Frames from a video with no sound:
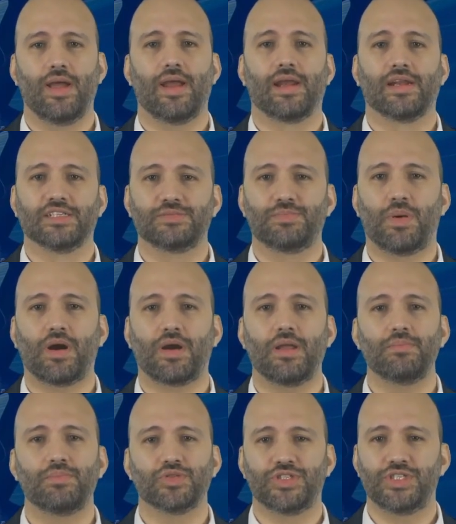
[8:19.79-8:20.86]
in its
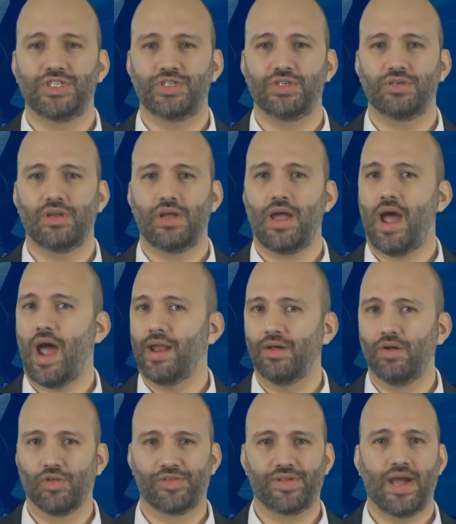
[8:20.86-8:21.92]
parking position at
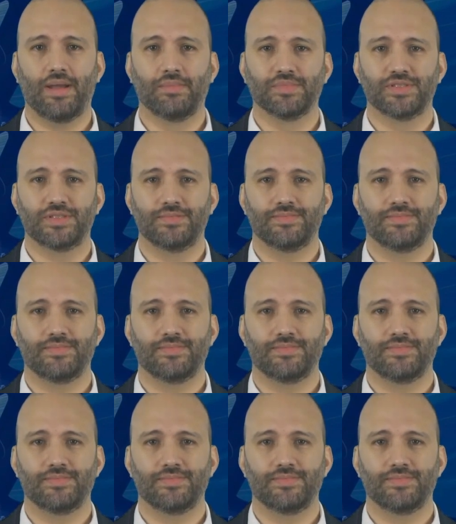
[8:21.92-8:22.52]
all times.